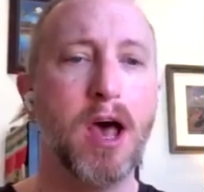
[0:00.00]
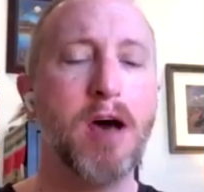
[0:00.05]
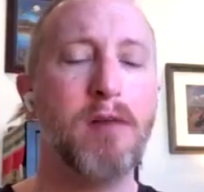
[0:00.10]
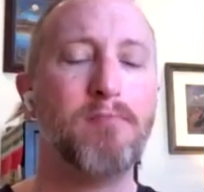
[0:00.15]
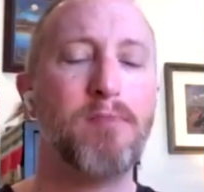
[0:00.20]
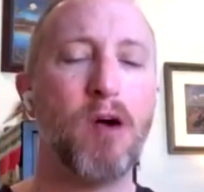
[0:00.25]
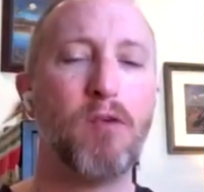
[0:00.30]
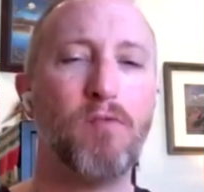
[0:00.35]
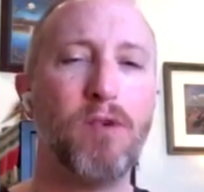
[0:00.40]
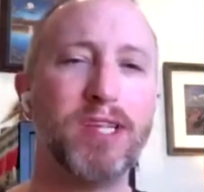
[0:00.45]

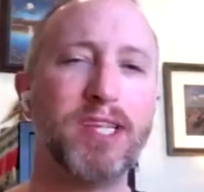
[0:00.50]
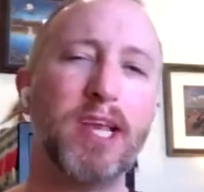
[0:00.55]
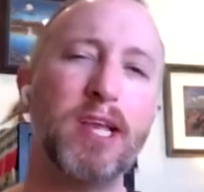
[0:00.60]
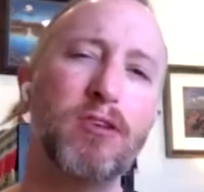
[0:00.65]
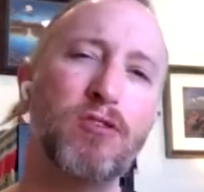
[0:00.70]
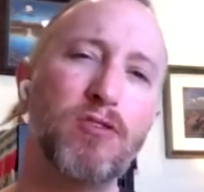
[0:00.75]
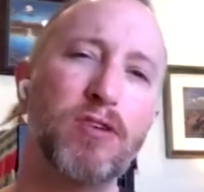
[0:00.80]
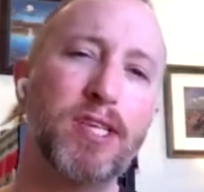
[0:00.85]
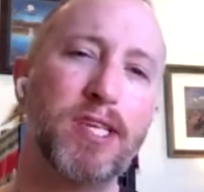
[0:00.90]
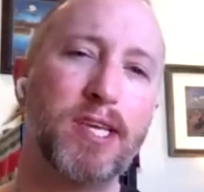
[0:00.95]
But what's
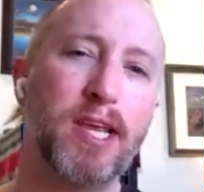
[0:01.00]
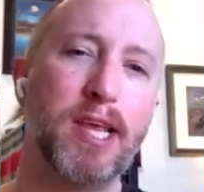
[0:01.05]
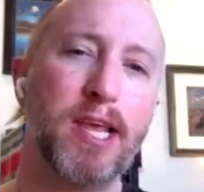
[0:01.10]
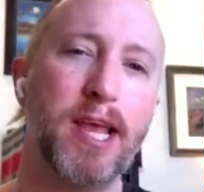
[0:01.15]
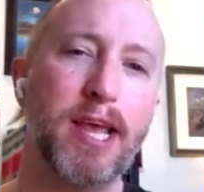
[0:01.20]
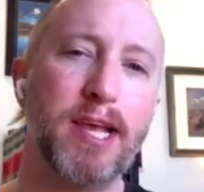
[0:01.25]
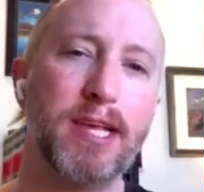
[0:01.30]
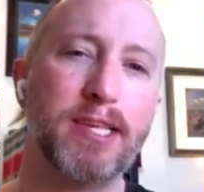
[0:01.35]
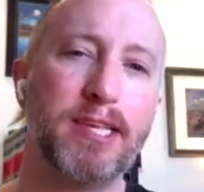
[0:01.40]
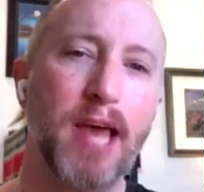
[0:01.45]
interesting
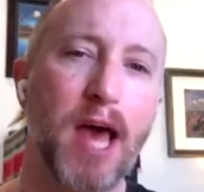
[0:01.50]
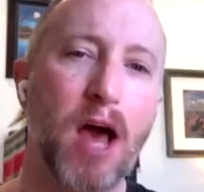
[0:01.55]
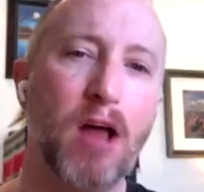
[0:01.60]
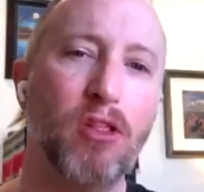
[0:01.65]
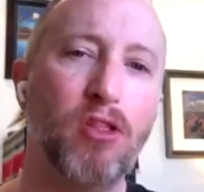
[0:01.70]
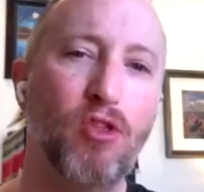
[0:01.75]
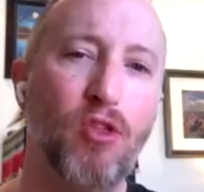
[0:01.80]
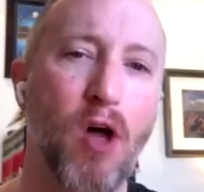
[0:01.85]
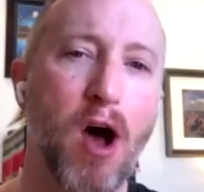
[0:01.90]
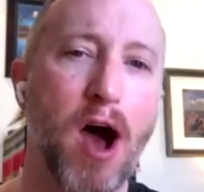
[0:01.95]
is that a
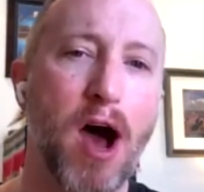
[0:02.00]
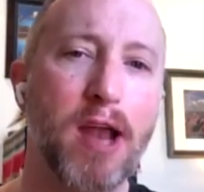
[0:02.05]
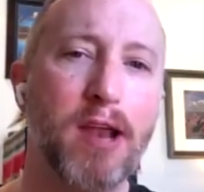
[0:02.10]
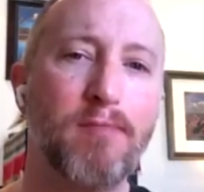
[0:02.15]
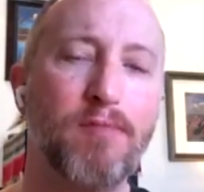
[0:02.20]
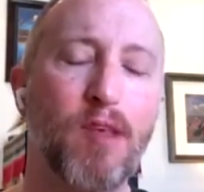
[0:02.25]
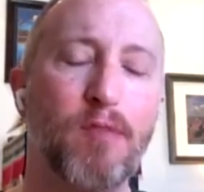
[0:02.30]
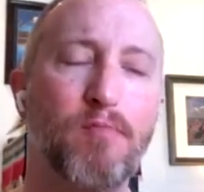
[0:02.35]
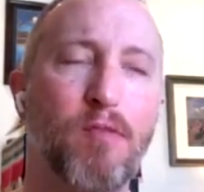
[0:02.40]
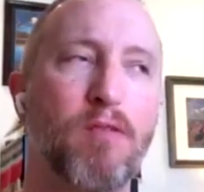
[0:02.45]
lot of
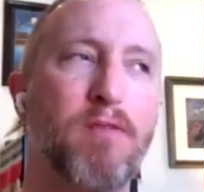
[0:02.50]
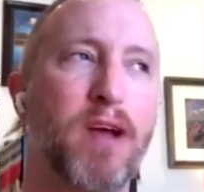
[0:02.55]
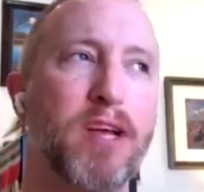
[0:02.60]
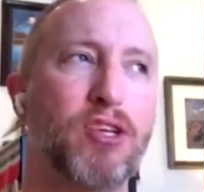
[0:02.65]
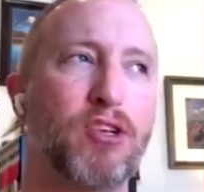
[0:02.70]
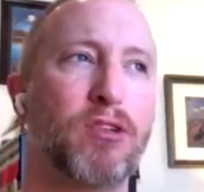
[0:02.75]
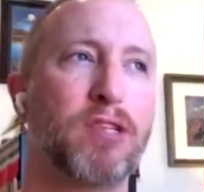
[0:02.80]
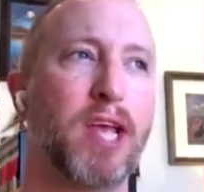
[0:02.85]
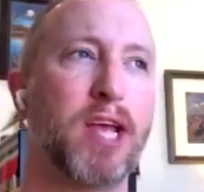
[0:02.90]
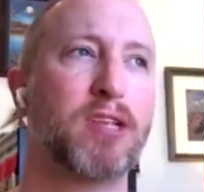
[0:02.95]
the
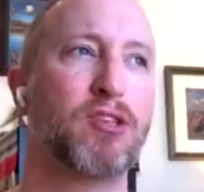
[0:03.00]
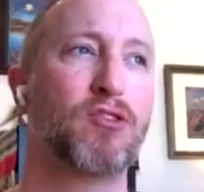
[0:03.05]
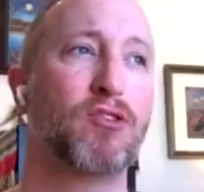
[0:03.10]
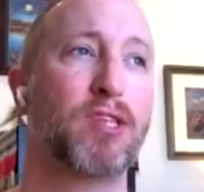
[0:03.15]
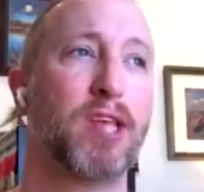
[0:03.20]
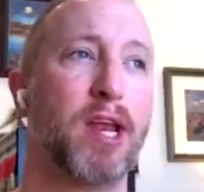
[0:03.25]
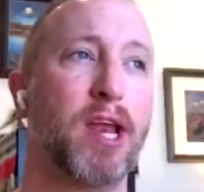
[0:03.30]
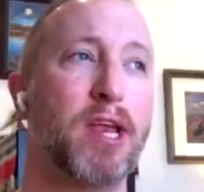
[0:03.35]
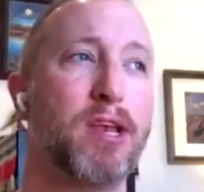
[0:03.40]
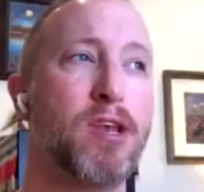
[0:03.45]
professional dancers
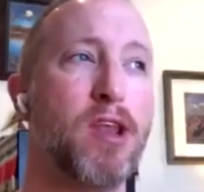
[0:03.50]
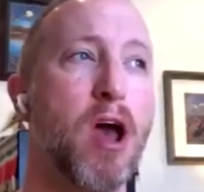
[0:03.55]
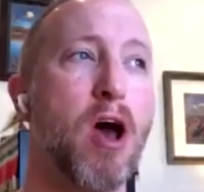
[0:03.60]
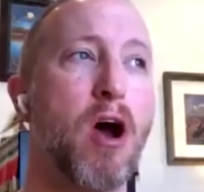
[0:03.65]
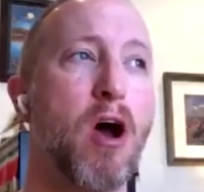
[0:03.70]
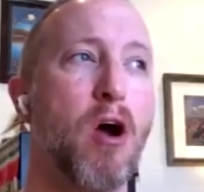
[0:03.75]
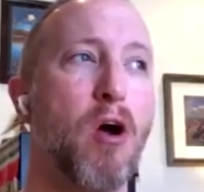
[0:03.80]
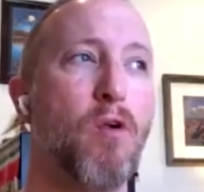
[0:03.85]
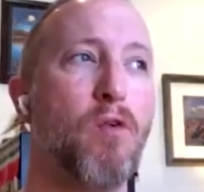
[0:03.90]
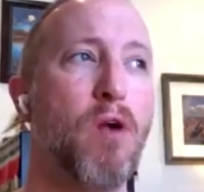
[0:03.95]
that I know